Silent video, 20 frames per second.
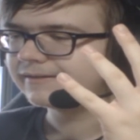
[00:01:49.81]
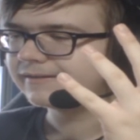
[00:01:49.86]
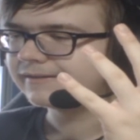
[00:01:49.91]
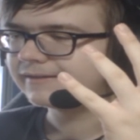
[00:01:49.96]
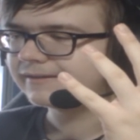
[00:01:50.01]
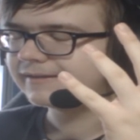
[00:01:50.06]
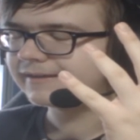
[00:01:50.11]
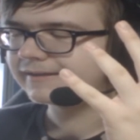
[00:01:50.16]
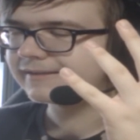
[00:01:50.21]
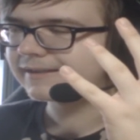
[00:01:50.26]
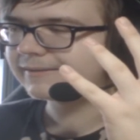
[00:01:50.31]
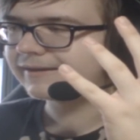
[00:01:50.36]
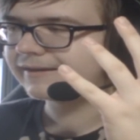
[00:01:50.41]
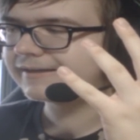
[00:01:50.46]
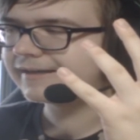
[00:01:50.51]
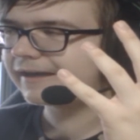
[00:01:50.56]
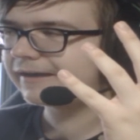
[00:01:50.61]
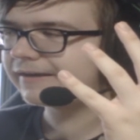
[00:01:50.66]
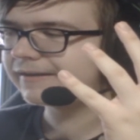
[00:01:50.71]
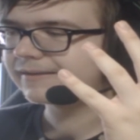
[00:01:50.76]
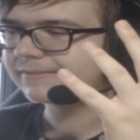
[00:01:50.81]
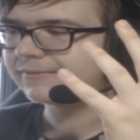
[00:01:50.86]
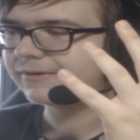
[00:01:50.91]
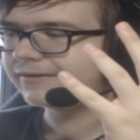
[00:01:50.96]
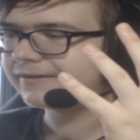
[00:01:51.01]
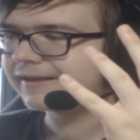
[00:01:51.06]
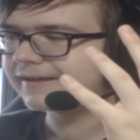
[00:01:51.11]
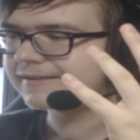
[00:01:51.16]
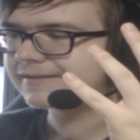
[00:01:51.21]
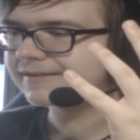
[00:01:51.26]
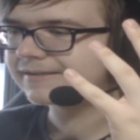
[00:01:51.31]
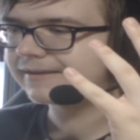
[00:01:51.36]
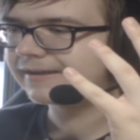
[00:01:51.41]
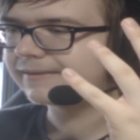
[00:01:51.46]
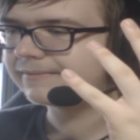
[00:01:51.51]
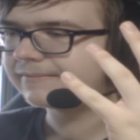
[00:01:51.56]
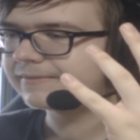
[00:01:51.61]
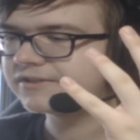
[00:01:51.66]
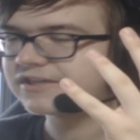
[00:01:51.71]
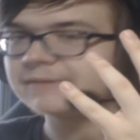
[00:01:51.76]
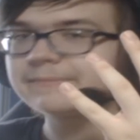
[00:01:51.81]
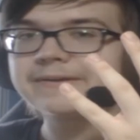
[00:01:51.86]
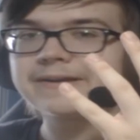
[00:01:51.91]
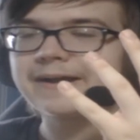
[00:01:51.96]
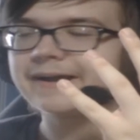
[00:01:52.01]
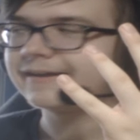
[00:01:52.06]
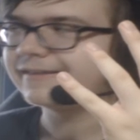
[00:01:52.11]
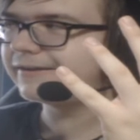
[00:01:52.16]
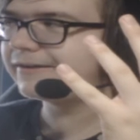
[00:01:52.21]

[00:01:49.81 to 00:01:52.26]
Got them. I counted them all last time. Gemini, there you